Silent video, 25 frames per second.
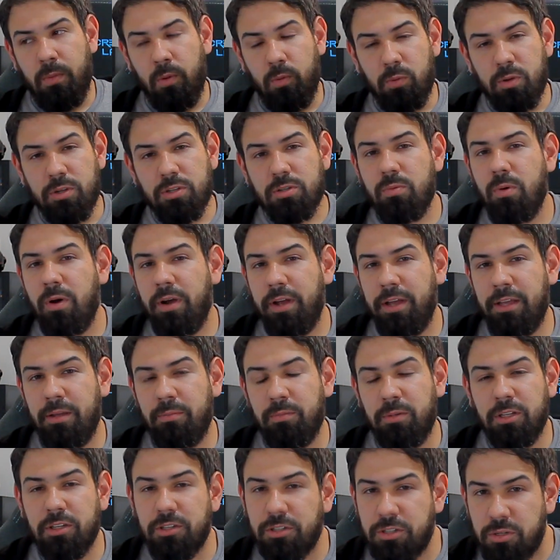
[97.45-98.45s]
The reason why
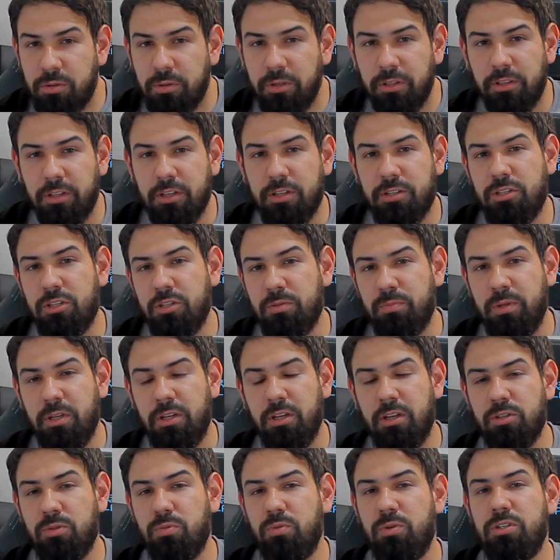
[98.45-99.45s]
AMD is doing this is because